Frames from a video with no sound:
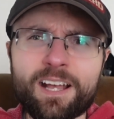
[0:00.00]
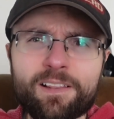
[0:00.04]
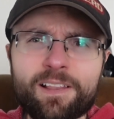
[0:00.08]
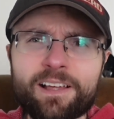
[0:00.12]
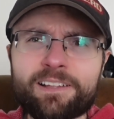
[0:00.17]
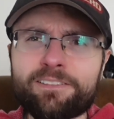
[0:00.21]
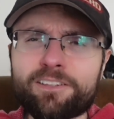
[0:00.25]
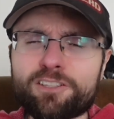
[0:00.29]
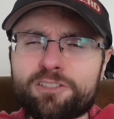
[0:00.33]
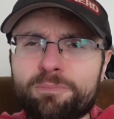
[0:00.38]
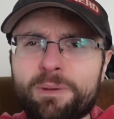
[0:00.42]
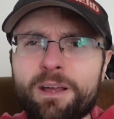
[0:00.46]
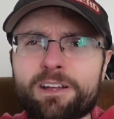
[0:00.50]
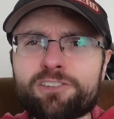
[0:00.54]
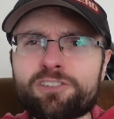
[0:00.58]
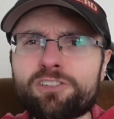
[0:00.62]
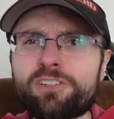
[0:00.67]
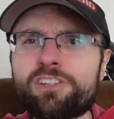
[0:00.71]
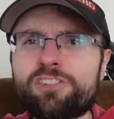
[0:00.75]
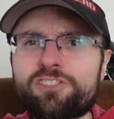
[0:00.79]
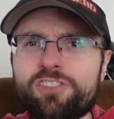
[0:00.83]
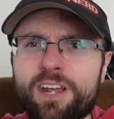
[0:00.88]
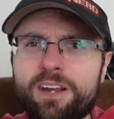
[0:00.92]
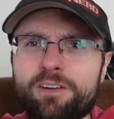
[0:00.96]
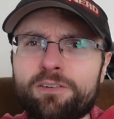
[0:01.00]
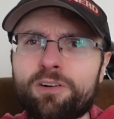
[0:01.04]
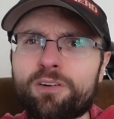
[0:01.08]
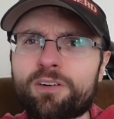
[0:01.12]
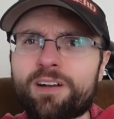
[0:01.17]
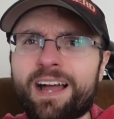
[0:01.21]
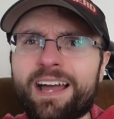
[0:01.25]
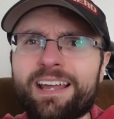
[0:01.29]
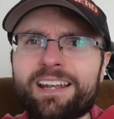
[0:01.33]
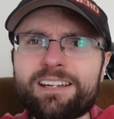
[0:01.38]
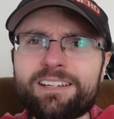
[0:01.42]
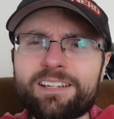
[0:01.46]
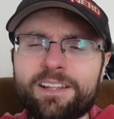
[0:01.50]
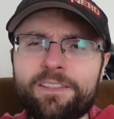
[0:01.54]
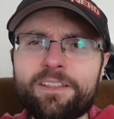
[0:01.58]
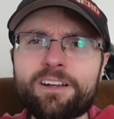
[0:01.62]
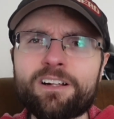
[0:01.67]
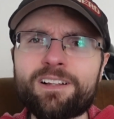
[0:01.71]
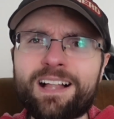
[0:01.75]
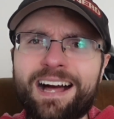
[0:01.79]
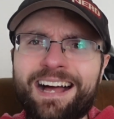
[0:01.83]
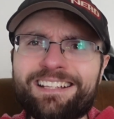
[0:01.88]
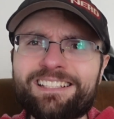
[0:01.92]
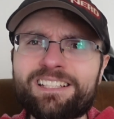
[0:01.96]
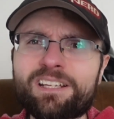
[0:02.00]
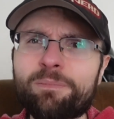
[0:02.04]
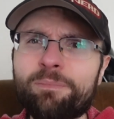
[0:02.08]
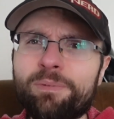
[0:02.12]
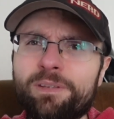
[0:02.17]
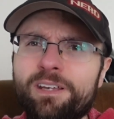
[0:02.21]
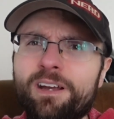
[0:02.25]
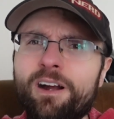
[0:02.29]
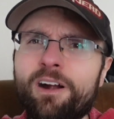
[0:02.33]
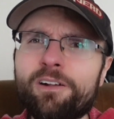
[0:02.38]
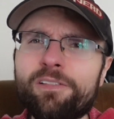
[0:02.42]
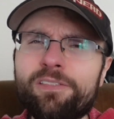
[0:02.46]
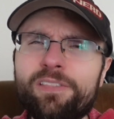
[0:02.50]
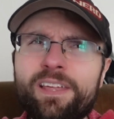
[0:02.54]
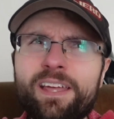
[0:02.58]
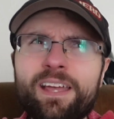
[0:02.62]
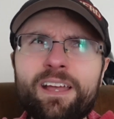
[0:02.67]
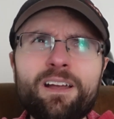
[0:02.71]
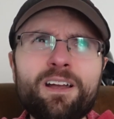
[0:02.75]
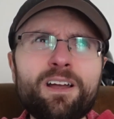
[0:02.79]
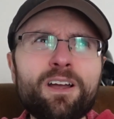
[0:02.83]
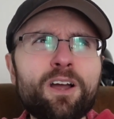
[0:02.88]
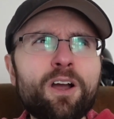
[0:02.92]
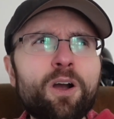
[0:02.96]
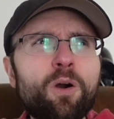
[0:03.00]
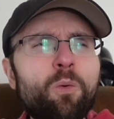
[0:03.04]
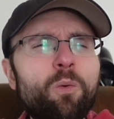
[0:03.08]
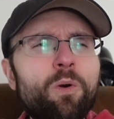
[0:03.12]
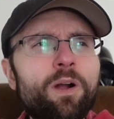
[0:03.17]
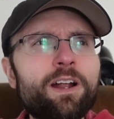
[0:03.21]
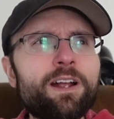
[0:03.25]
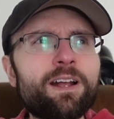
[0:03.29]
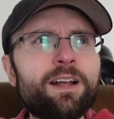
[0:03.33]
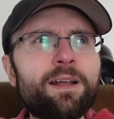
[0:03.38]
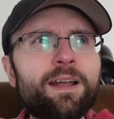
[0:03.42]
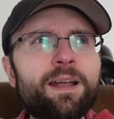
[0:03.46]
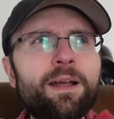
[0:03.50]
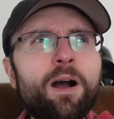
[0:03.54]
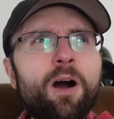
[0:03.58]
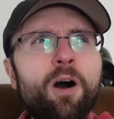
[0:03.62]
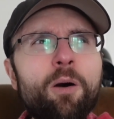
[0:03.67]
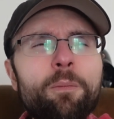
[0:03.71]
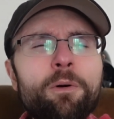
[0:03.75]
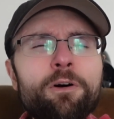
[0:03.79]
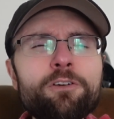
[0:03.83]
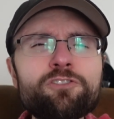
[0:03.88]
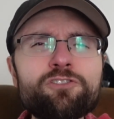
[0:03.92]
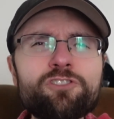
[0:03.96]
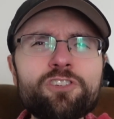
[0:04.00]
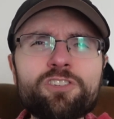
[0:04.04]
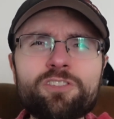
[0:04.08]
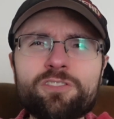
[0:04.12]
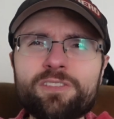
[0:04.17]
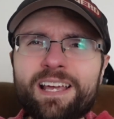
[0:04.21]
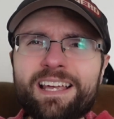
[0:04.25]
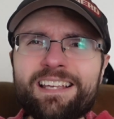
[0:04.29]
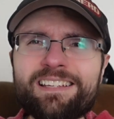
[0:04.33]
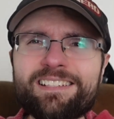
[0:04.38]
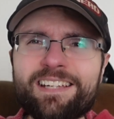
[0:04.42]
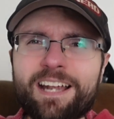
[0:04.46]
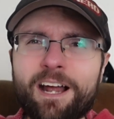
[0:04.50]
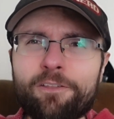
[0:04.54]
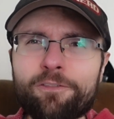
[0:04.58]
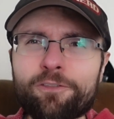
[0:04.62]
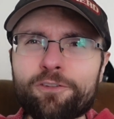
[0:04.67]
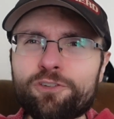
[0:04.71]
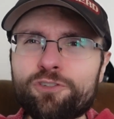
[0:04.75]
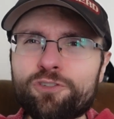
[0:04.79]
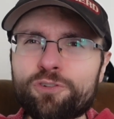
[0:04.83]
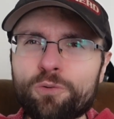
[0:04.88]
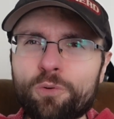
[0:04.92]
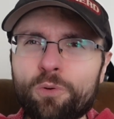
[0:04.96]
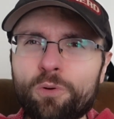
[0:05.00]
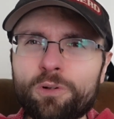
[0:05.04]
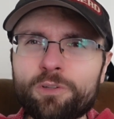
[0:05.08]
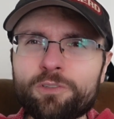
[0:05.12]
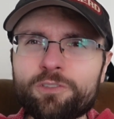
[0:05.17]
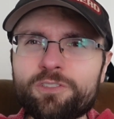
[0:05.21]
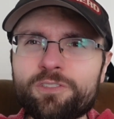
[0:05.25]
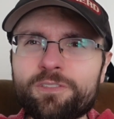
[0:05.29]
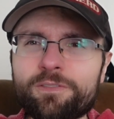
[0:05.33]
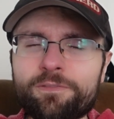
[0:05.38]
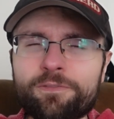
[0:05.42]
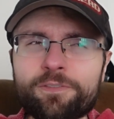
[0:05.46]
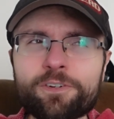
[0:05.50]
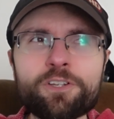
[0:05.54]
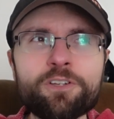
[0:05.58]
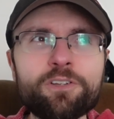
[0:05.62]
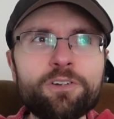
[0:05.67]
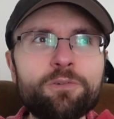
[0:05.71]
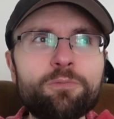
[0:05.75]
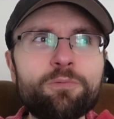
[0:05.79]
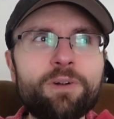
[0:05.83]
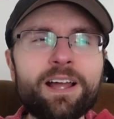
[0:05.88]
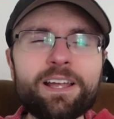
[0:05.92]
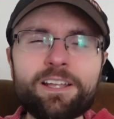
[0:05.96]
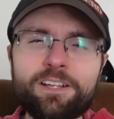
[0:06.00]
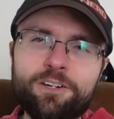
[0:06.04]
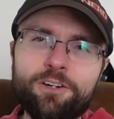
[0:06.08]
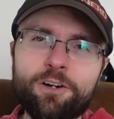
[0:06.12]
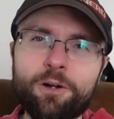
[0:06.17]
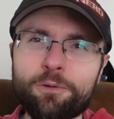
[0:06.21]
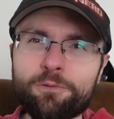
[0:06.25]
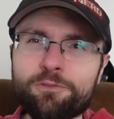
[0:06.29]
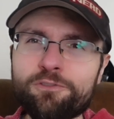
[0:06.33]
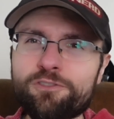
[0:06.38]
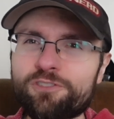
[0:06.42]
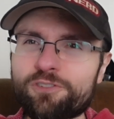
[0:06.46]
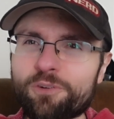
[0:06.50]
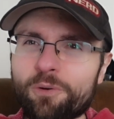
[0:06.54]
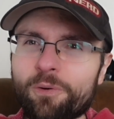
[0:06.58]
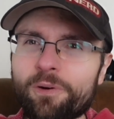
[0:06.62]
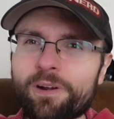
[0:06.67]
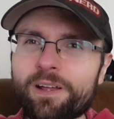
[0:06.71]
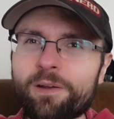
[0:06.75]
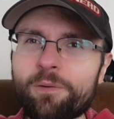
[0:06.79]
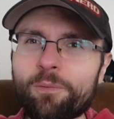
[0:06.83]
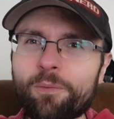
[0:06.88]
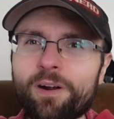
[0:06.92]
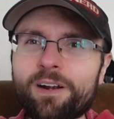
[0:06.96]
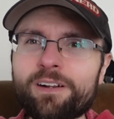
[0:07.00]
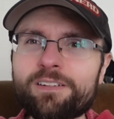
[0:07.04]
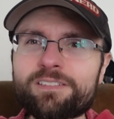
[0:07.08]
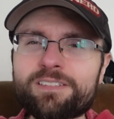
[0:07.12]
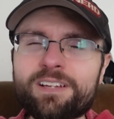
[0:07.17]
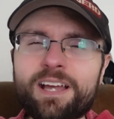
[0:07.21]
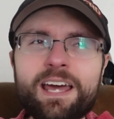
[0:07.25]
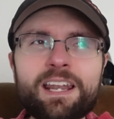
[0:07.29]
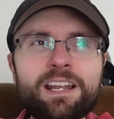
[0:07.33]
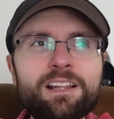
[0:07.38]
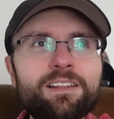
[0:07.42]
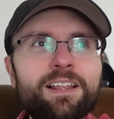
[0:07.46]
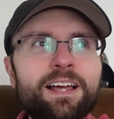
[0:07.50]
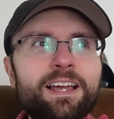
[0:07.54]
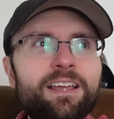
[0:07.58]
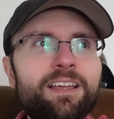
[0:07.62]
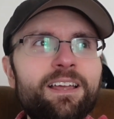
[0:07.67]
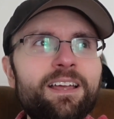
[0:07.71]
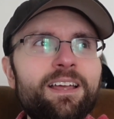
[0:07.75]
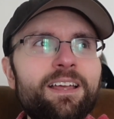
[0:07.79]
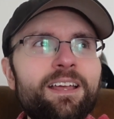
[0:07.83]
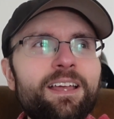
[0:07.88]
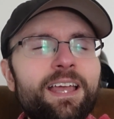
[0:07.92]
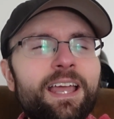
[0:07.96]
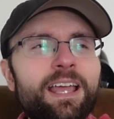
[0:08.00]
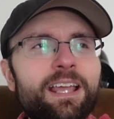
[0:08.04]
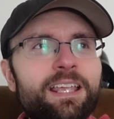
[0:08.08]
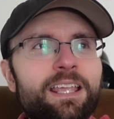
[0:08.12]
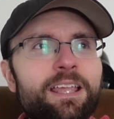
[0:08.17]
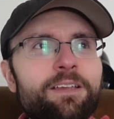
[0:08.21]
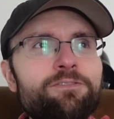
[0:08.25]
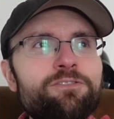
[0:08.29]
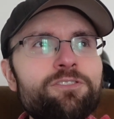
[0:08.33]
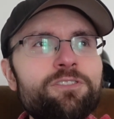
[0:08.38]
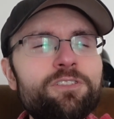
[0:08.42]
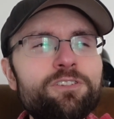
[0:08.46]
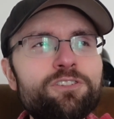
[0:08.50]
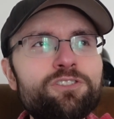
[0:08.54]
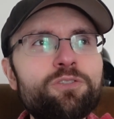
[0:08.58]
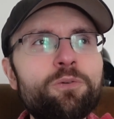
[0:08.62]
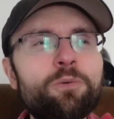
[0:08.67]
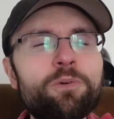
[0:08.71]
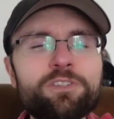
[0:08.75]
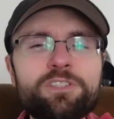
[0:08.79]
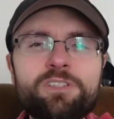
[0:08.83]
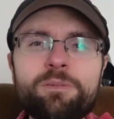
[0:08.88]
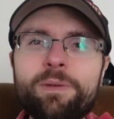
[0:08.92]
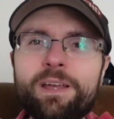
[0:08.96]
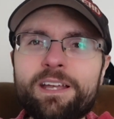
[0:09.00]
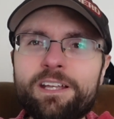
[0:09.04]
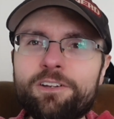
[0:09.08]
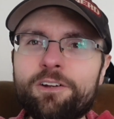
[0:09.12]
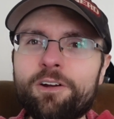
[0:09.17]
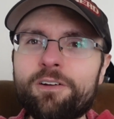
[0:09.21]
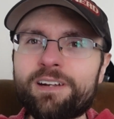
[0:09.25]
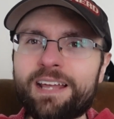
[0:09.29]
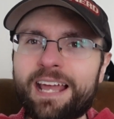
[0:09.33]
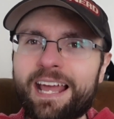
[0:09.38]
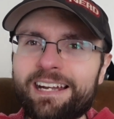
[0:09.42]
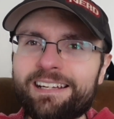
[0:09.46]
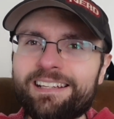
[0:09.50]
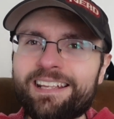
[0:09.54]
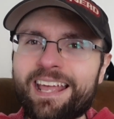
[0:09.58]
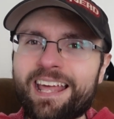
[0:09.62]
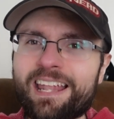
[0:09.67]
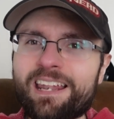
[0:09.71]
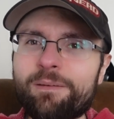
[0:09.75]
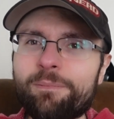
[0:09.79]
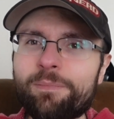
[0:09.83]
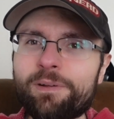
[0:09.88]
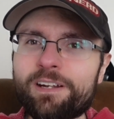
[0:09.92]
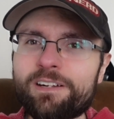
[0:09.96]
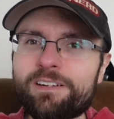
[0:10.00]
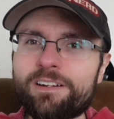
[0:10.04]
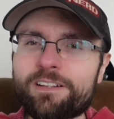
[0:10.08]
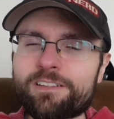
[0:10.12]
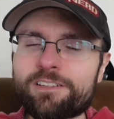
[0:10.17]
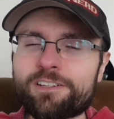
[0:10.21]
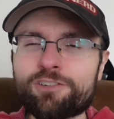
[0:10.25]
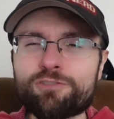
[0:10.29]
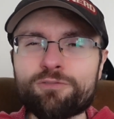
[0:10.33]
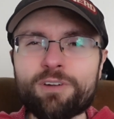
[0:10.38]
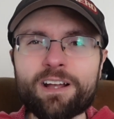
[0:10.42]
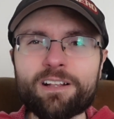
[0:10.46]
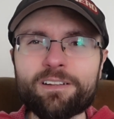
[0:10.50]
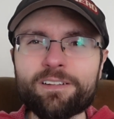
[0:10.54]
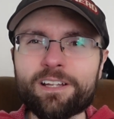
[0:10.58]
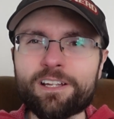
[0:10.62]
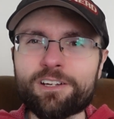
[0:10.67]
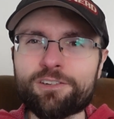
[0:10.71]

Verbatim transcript: Like the special in general kind of did the classic PR thing where it almost just lays down the tools for you to write your own story, where it's kind of like, it gives you the tools to make your own headcanon, but it doesn't directly